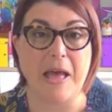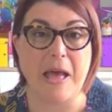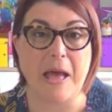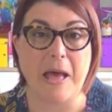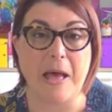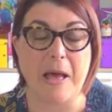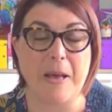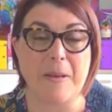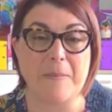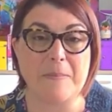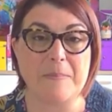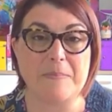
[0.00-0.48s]

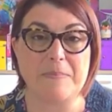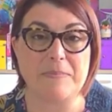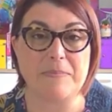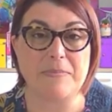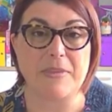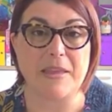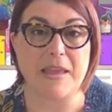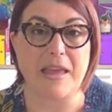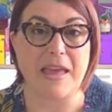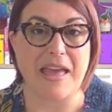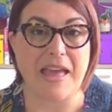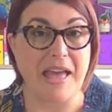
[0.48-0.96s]
um,
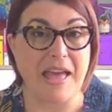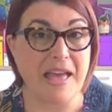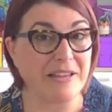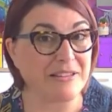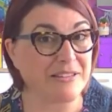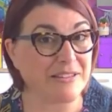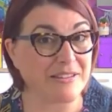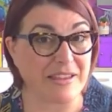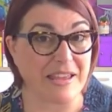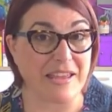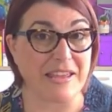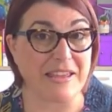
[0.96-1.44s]
our
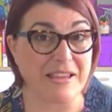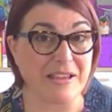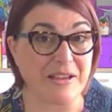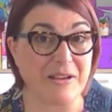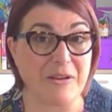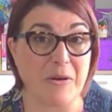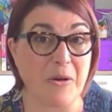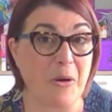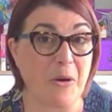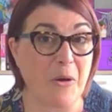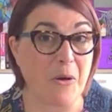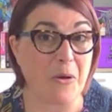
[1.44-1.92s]
take
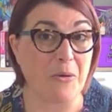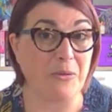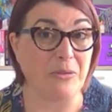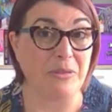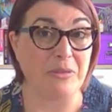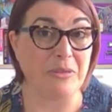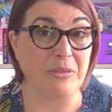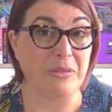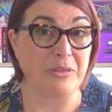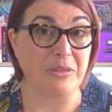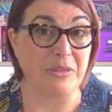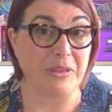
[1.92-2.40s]

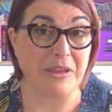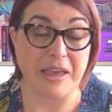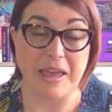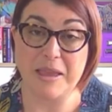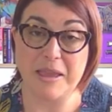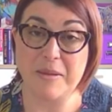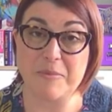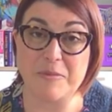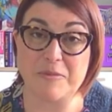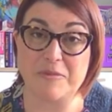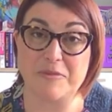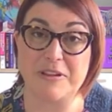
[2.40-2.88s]
on the
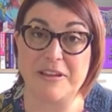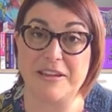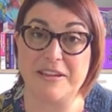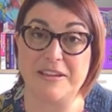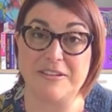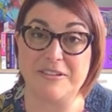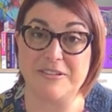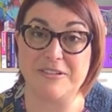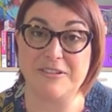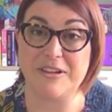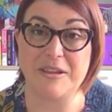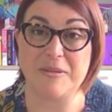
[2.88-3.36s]
game of
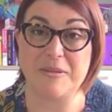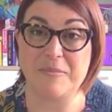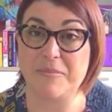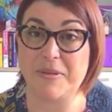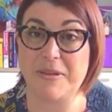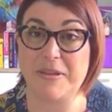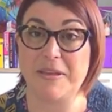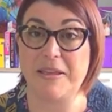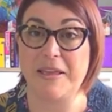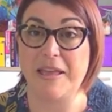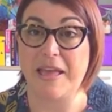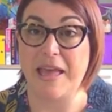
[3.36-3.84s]
leadership,
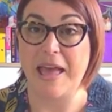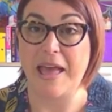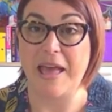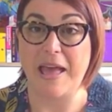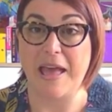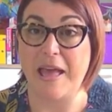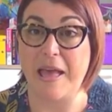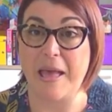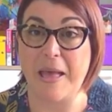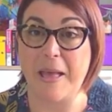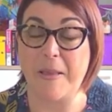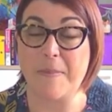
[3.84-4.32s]

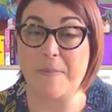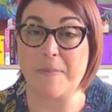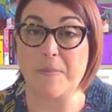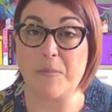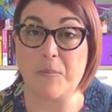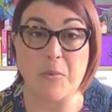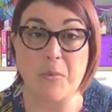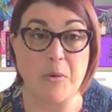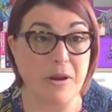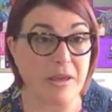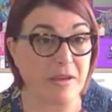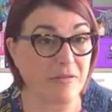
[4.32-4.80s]
um,
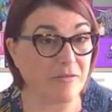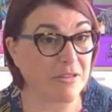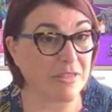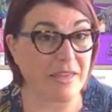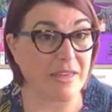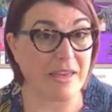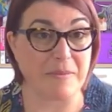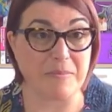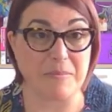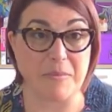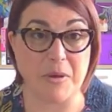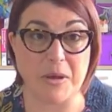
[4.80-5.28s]
whatever
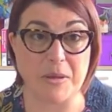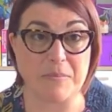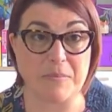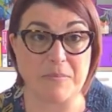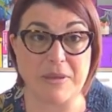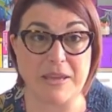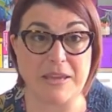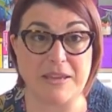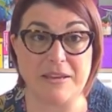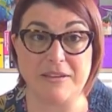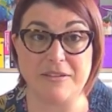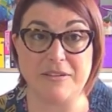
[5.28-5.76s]
that might
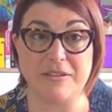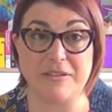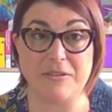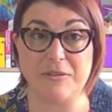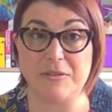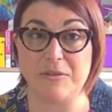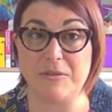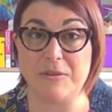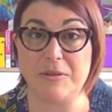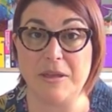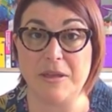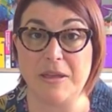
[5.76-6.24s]
mean
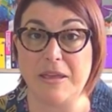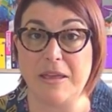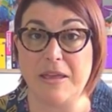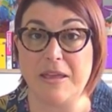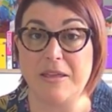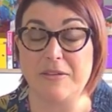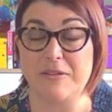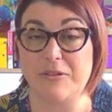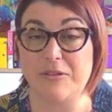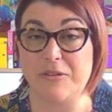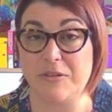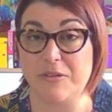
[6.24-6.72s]
to
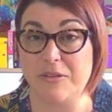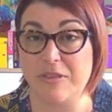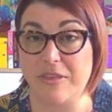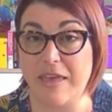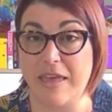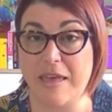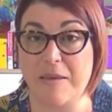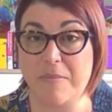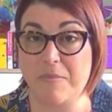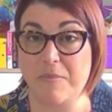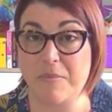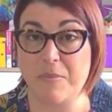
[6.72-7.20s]
to
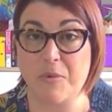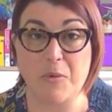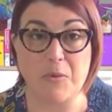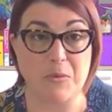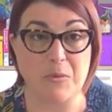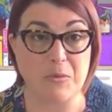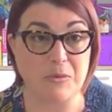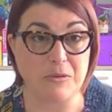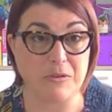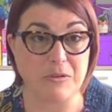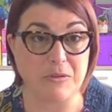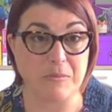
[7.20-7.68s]
them
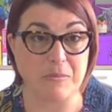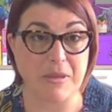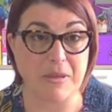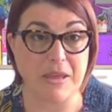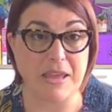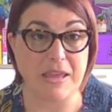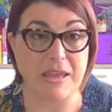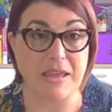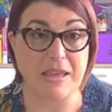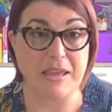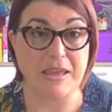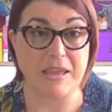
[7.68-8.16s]
or to
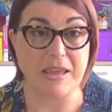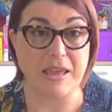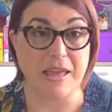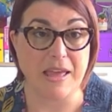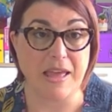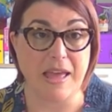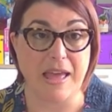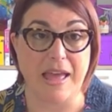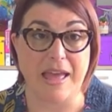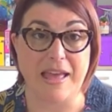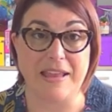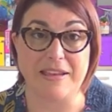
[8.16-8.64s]
me,
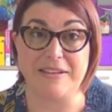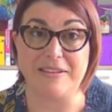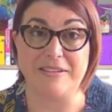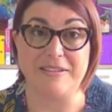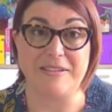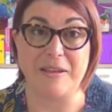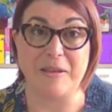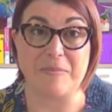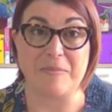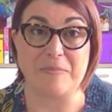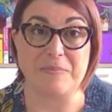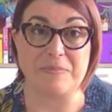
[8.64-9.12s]
and
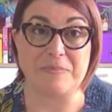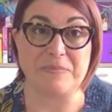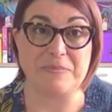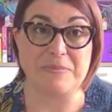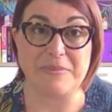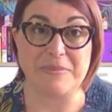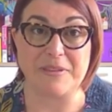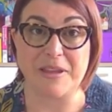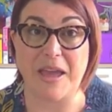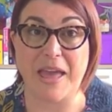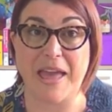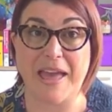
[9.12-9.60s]
um,
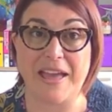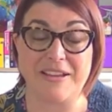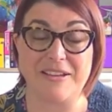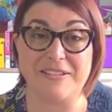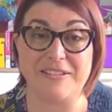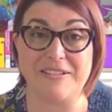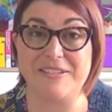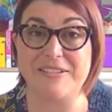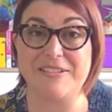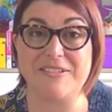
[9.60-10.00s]
our